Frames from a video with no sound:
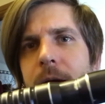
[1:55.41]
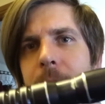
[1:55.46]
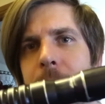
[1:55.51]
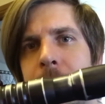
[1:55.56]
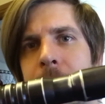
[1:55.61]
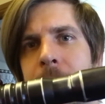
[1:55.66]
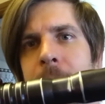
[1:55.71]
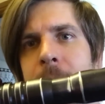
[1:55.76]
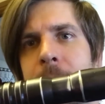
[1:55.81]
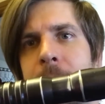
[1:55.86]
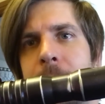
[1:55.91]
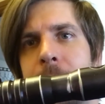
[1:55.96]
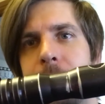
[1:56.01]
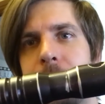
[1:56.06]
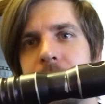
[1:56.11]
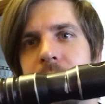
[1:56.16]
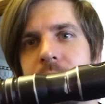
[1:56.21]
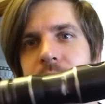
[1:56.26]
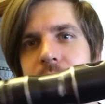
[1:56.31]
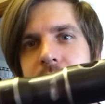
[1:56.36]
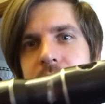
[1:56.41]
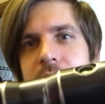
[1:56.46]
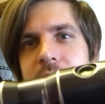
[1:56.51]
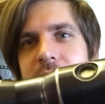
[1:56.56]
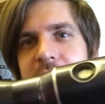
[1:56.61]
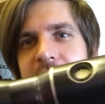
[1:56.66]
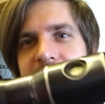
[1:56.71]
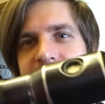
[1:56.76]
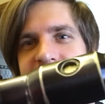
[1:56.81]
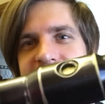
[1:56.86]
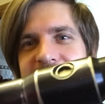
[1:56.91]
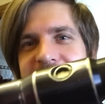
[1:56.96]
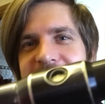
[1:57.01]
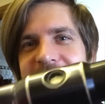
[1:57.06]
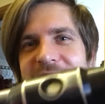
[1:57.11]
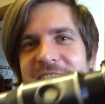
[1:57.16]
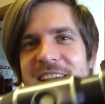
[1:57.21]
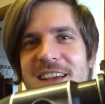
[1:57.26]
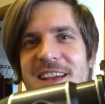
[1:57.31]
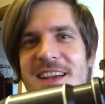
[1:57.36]
As you can see,
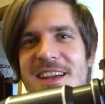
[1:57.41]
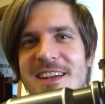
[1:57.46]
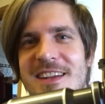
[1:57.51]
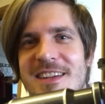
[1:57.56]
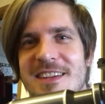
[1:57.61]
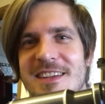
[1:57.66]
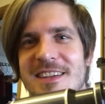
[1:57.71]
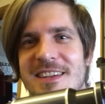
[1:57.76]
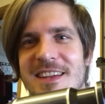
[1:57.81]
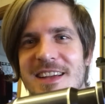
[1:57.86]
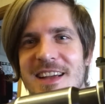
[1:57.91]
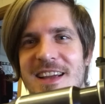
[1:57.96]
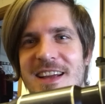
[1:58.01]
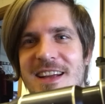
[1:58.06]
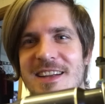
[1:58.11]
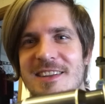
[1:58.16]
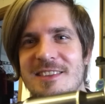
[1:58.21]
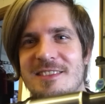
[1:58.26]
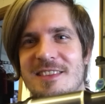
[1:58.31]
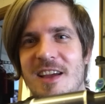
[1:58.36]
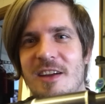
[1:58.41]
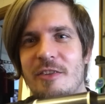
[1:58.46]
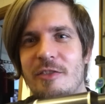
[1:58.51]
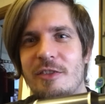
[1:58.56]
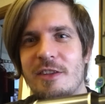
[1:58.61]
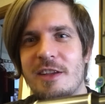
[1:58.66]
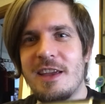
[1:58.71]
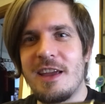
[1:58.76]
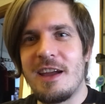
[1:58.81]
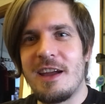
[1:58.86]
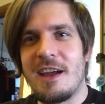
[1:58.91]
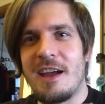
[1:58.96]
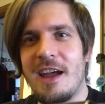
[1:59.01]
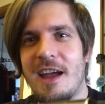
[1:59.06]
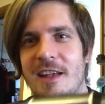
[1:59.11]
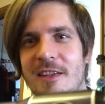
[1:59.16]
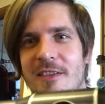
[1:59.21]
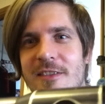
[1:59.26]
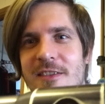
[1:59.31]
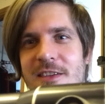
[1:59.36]
it's definitely
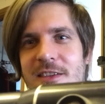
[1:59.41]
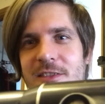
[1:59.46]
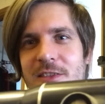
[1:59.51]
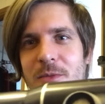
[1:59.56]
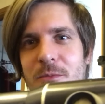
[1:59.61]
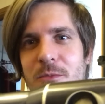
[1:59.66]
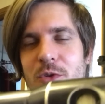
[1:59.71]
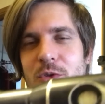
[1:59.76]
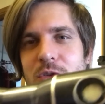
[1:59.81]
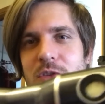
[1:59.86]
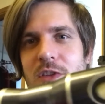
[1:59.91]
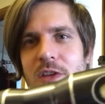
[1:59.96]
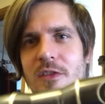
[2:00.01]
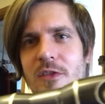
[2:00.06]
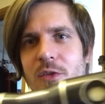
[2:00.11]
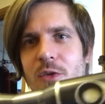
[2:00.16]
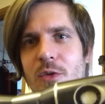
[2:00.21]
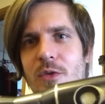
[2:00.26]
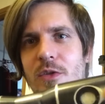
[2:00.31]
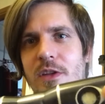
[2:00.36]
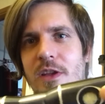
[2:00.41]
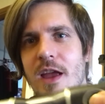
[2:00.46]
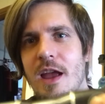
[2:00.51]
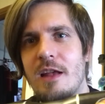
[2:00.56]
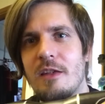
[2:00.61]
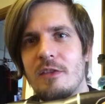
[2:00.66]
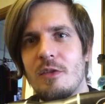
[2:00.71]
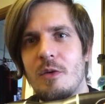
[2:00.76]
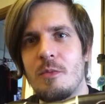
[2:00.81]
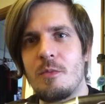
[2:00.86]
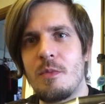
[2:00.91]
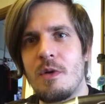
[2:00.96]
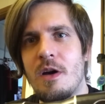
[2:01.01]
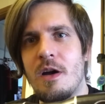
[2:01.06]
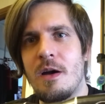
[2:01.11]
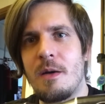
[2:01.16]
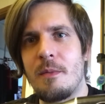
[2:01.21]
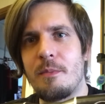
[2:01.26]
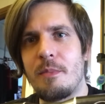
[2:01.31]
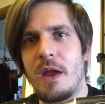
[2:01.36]
has seen some use. It's currently has
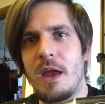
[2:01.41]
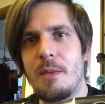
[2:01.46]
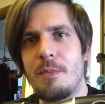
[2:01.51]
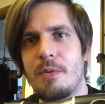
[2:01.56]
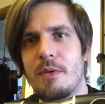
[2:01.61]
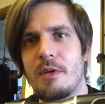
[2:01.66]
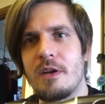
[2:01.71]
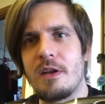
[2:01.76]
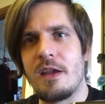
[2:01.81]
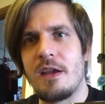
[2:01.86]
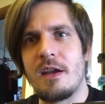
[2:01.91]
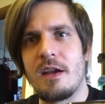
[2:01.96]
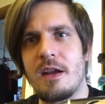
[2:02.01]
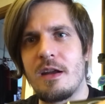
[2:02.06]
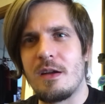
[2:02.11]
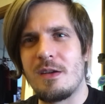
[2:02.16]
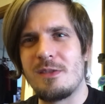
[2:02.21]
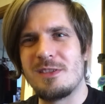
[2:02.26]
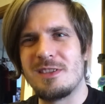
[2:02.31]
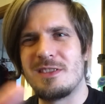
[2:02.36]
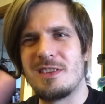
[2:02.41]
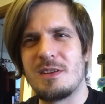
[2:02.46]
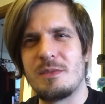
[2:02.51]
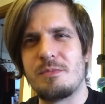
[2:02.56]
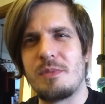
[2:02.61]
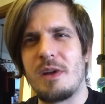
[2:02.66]
some paper in here. I will